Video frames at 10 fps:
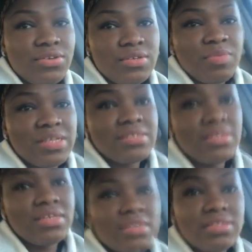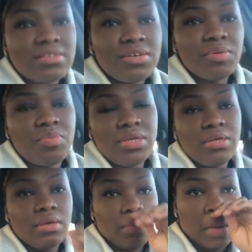So basically, it's gonna
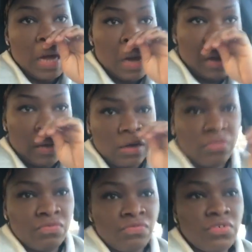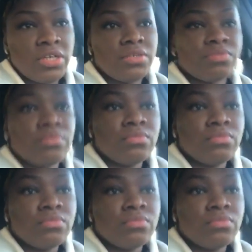be about a foot